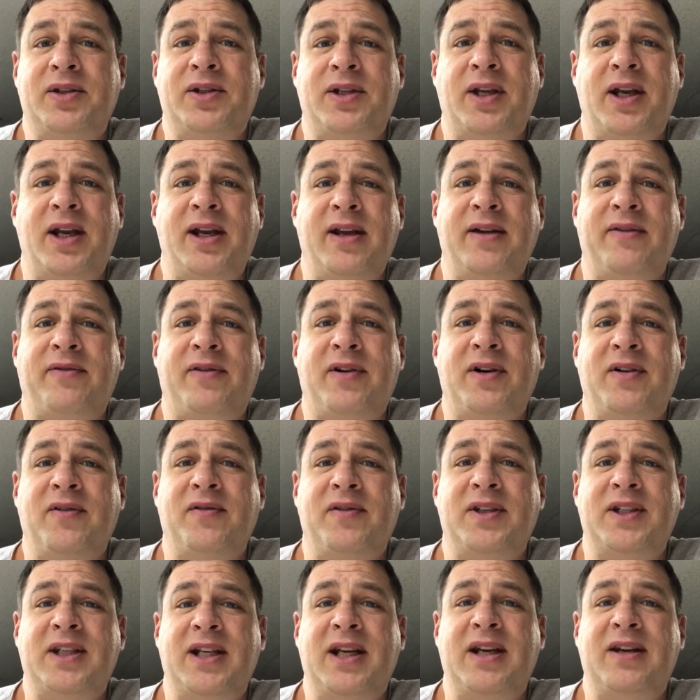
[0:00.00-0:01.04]
sitting in front
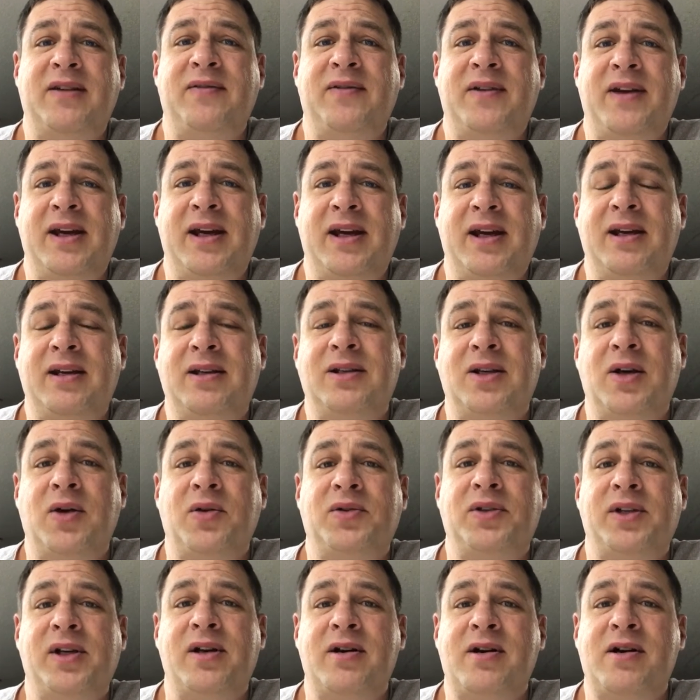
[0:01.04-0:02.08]
of a TV
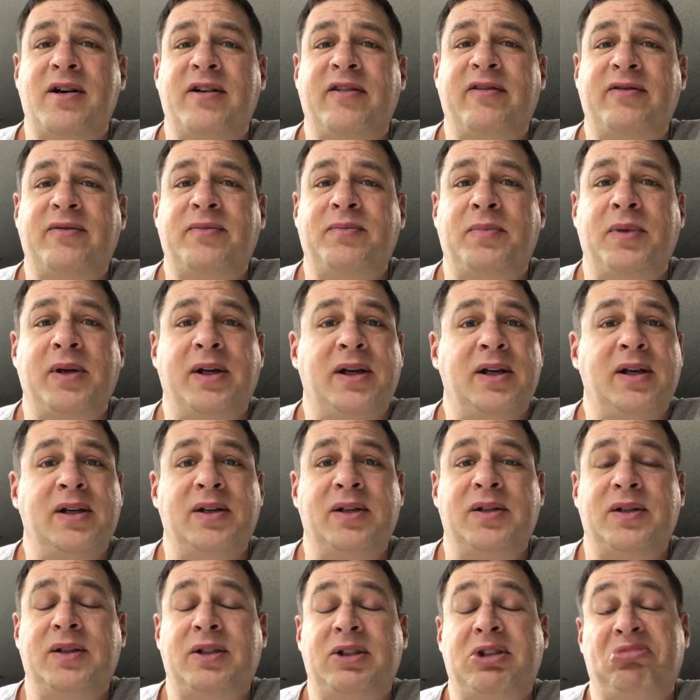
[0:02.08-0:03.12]
dozing off
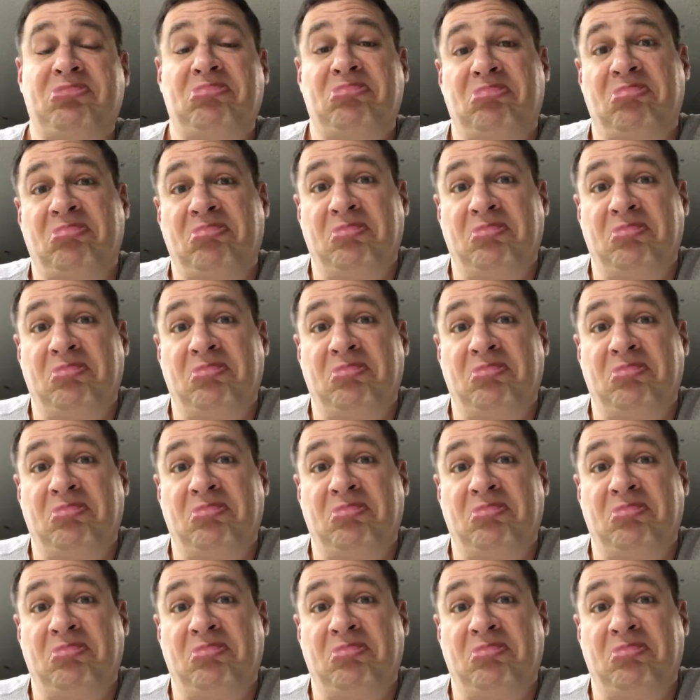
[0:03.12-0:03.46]
because